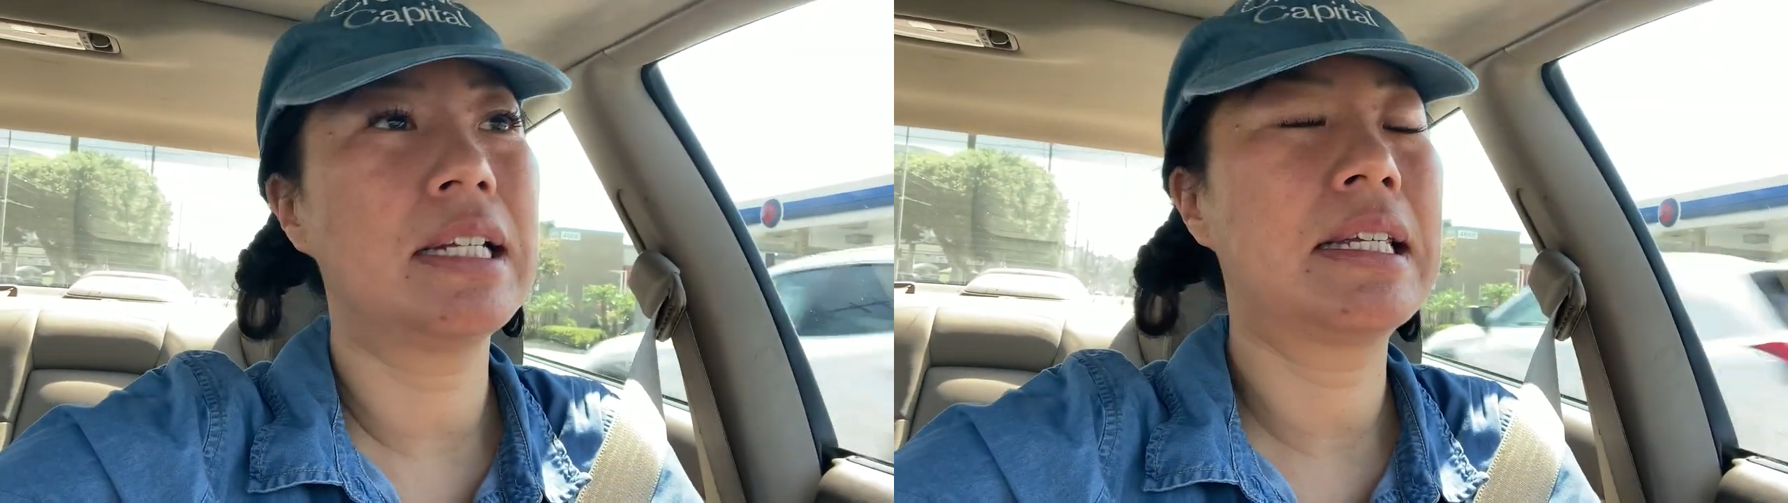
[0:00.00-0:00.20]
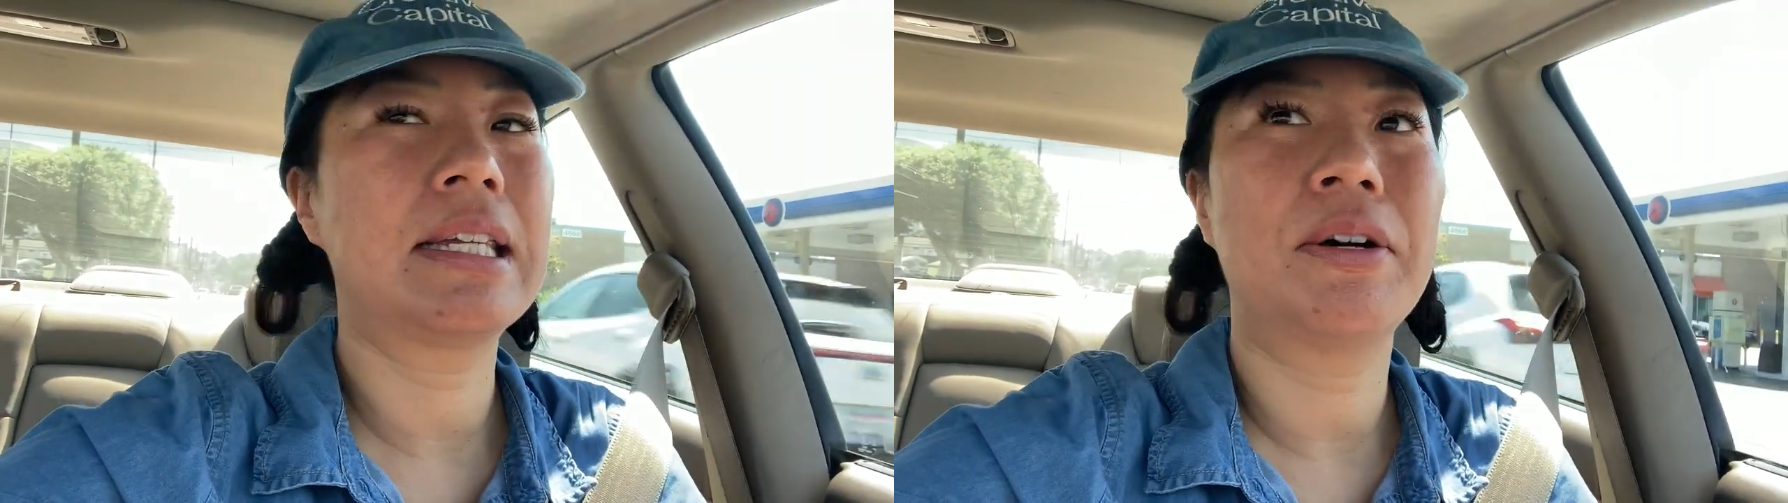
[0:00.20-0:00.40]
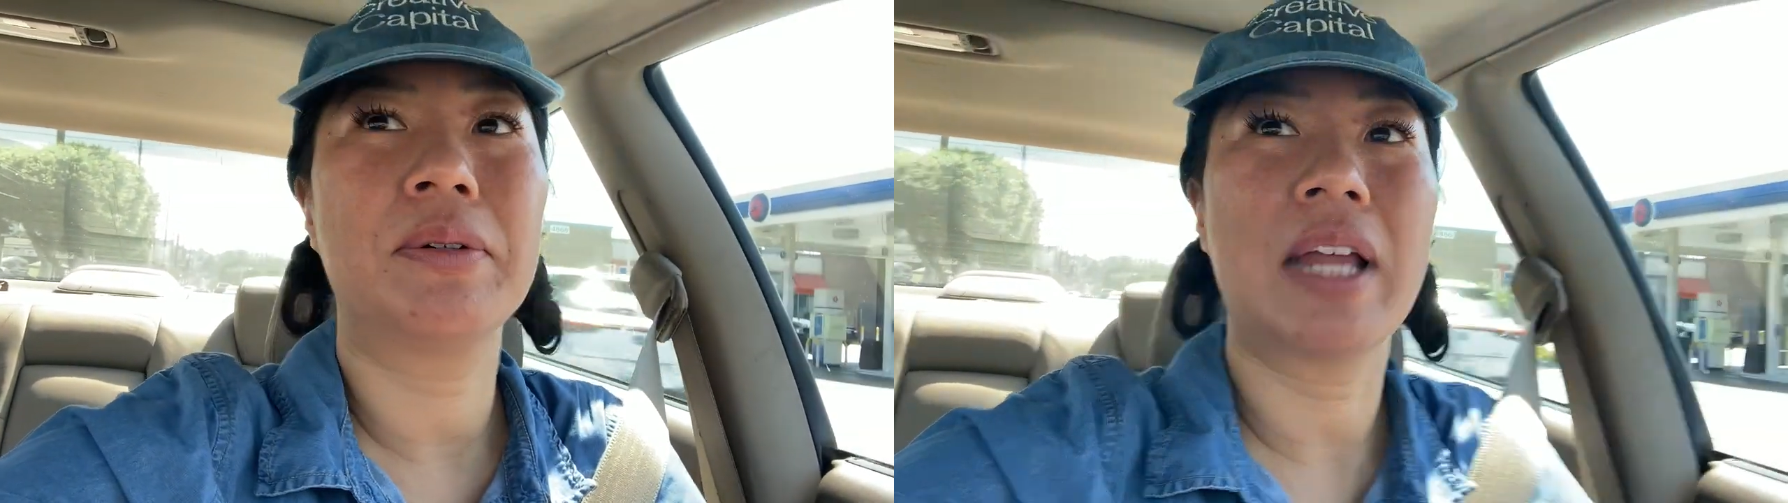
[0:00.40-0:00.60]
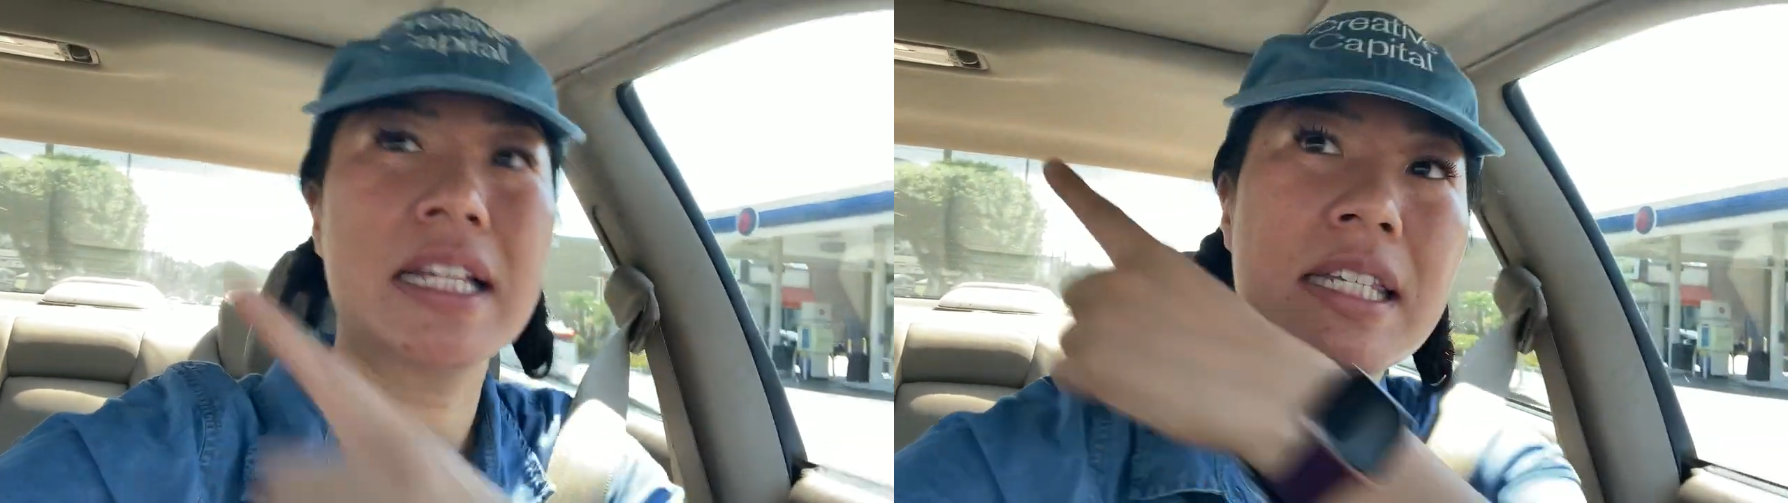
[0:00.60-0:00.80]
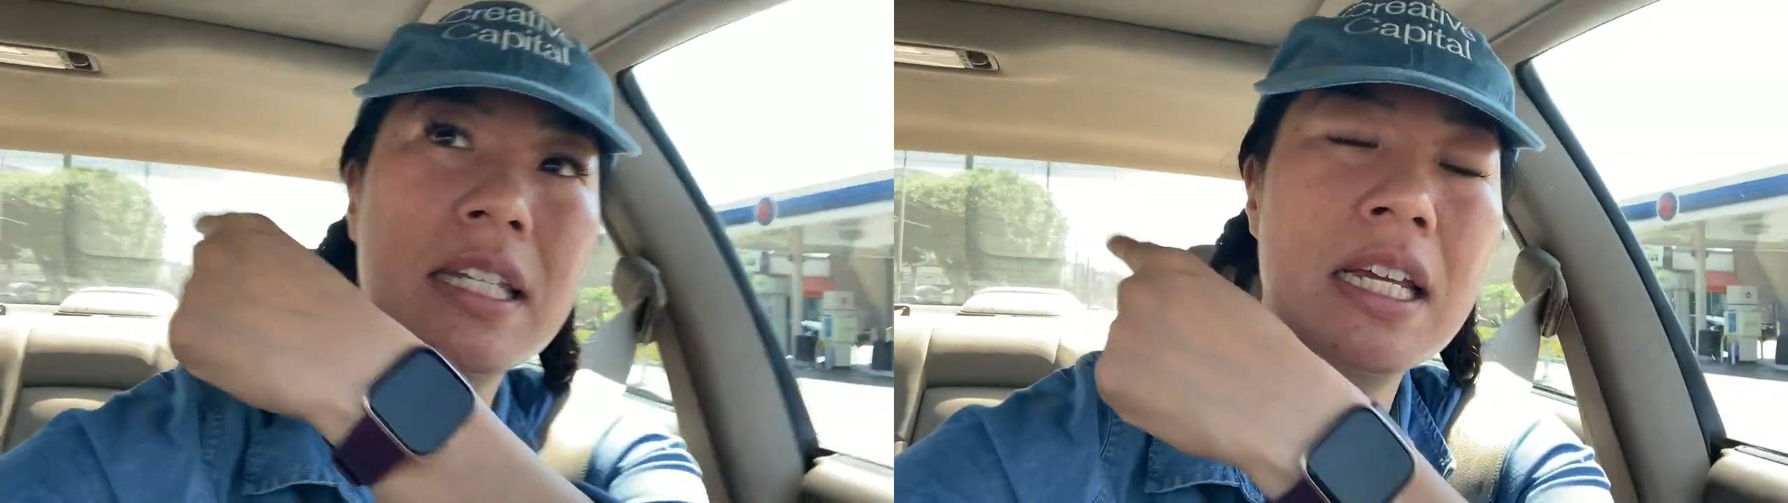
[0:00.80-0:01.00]
So
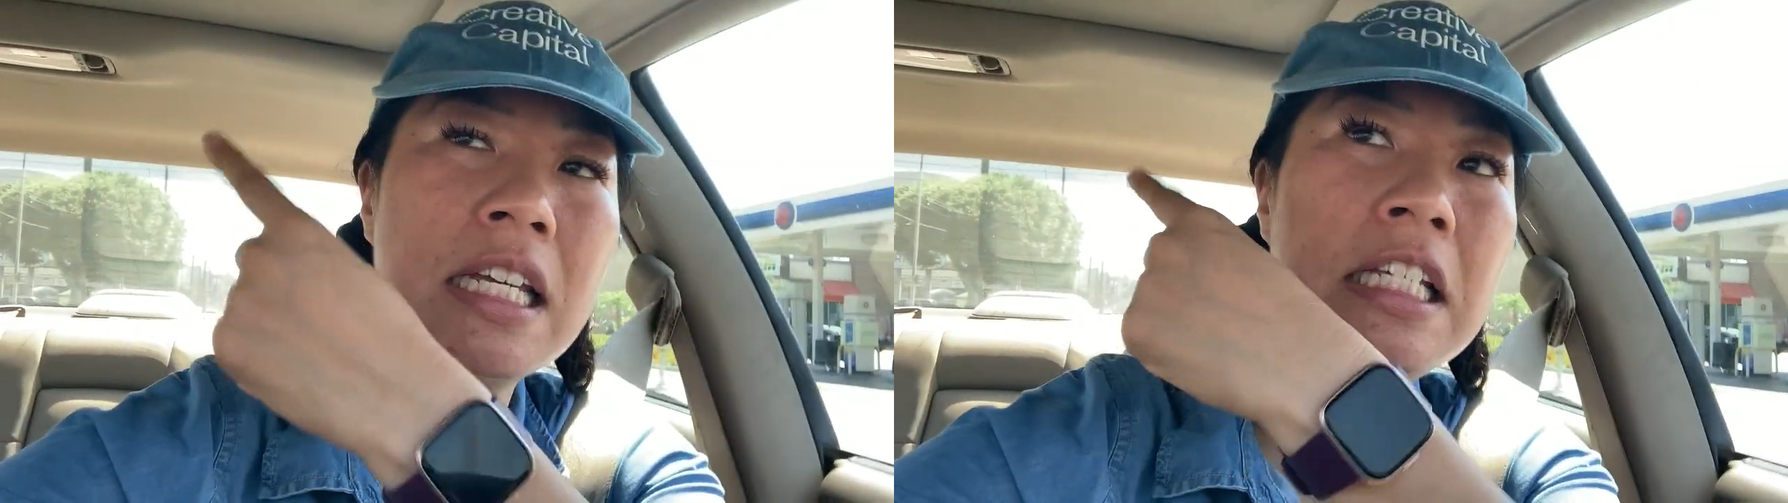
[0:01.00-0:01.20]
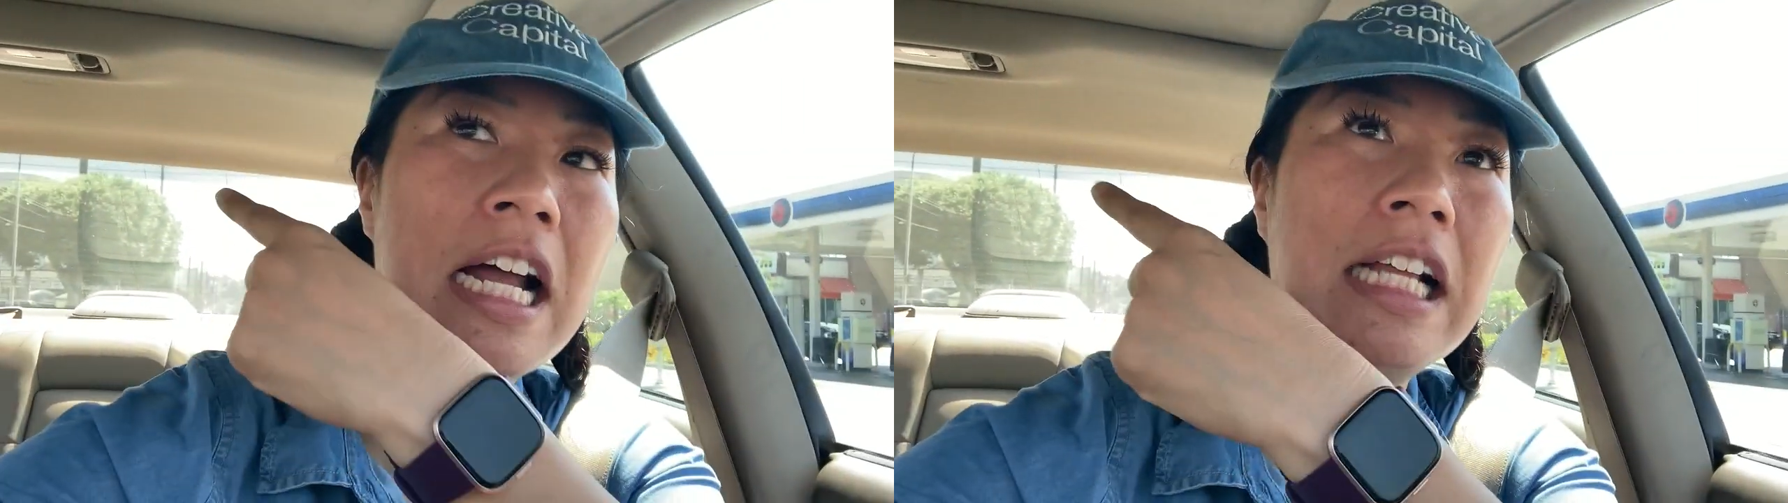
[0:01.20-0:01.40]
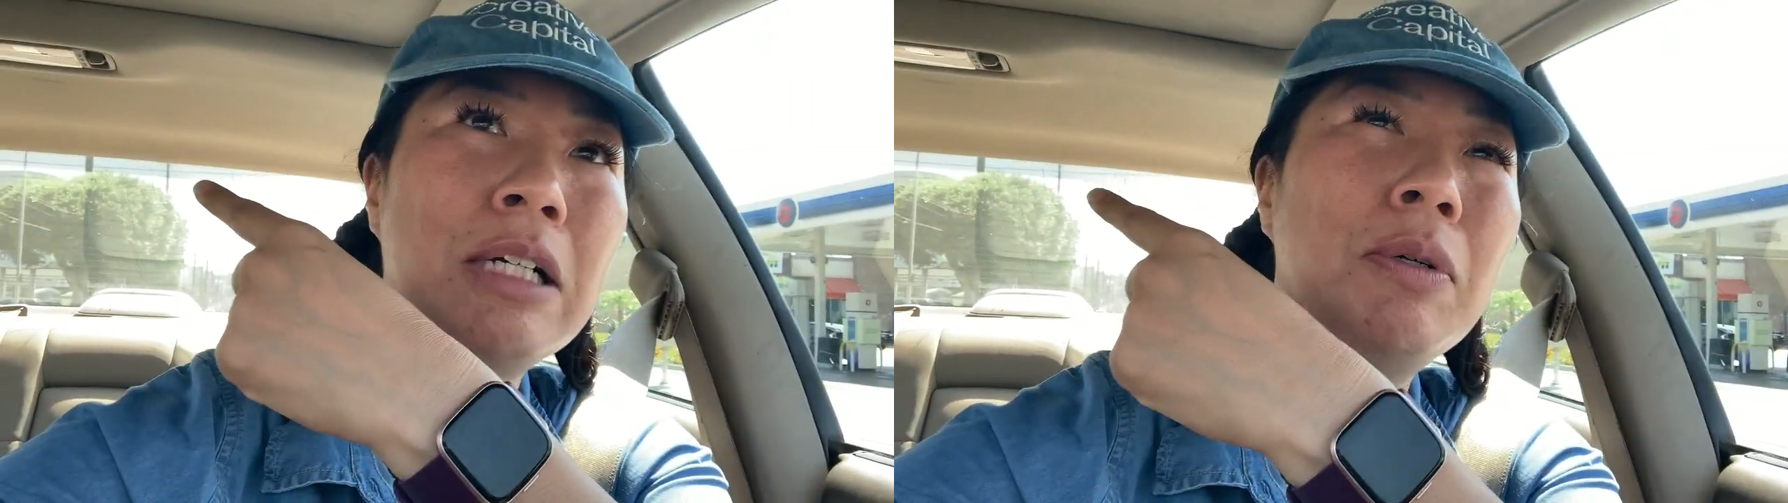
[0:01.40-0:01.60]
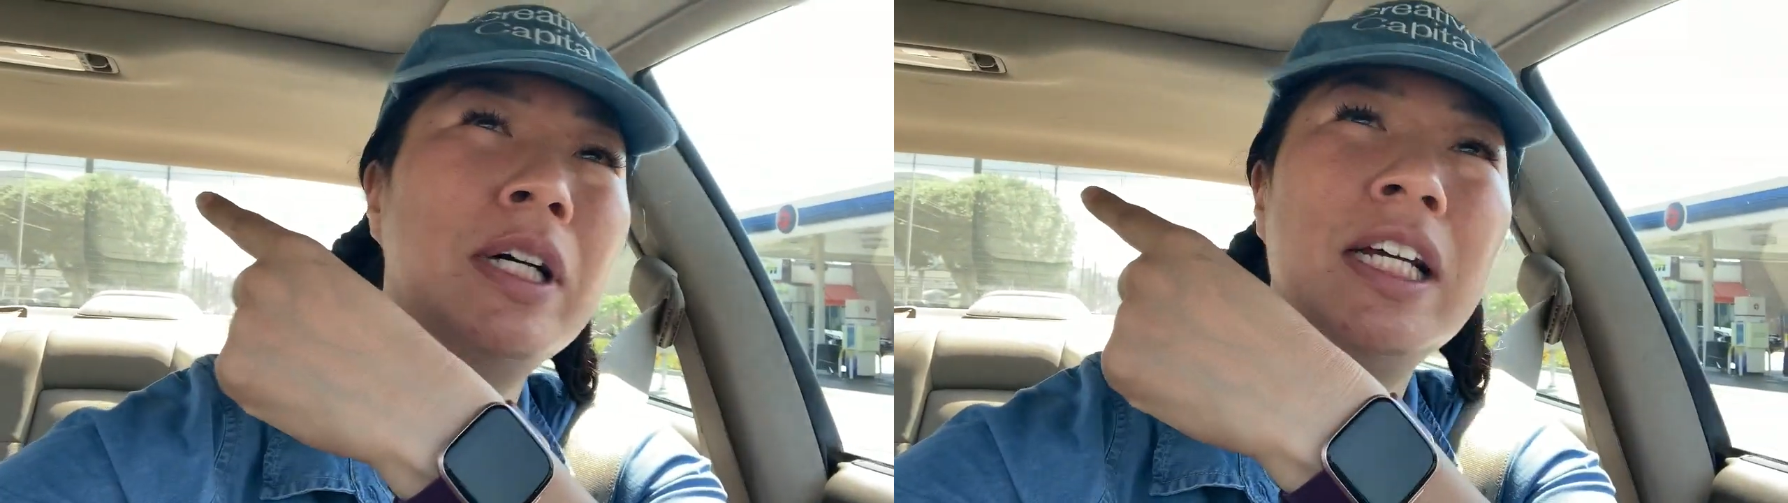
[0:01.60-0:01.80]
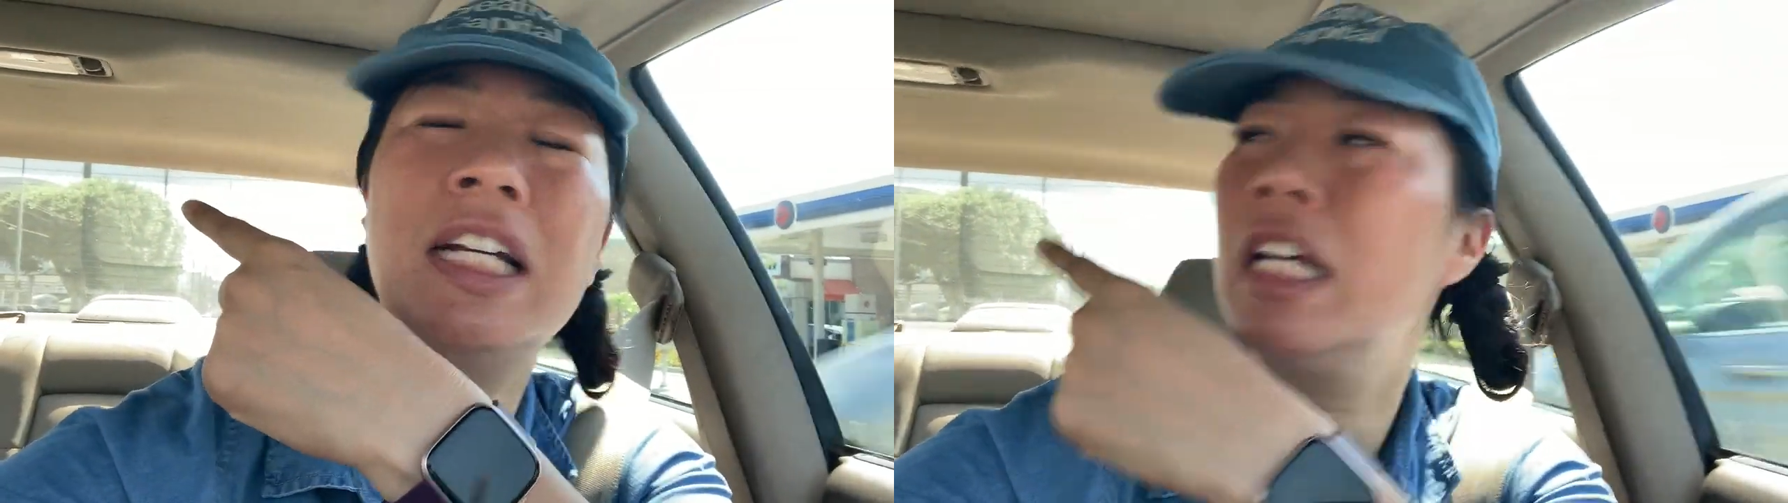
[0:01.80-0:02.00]
that's East
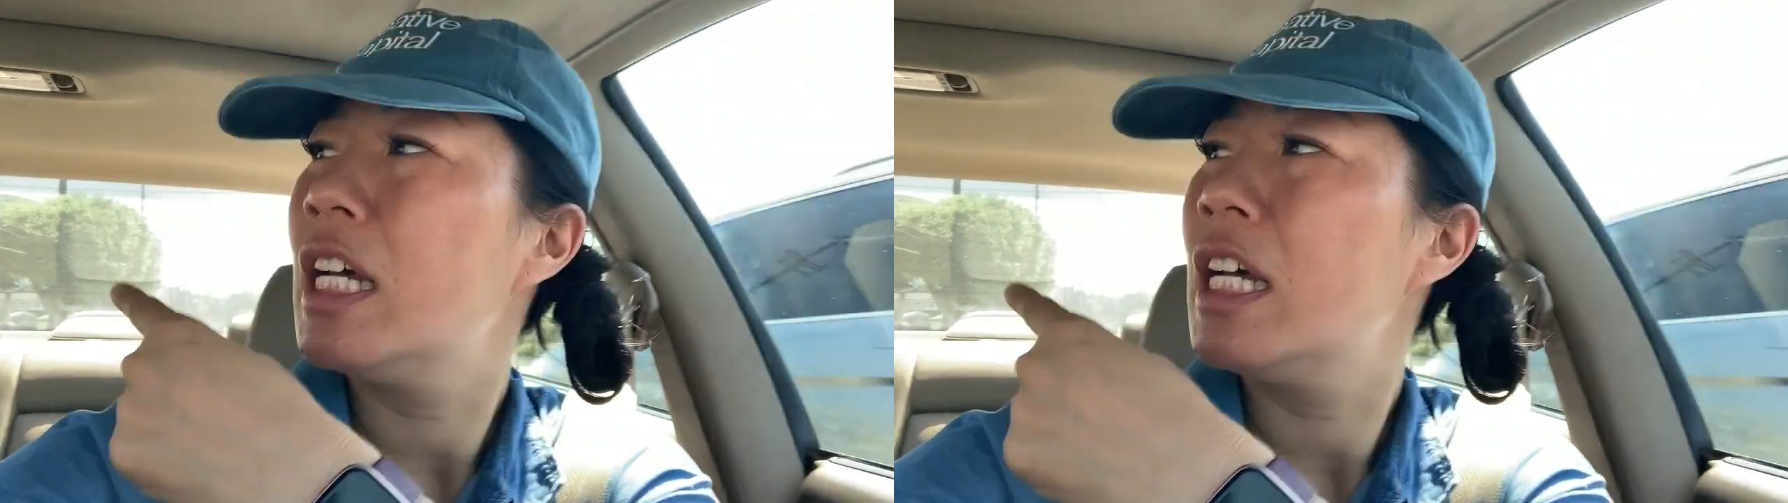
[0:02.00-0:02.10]
Hollywood.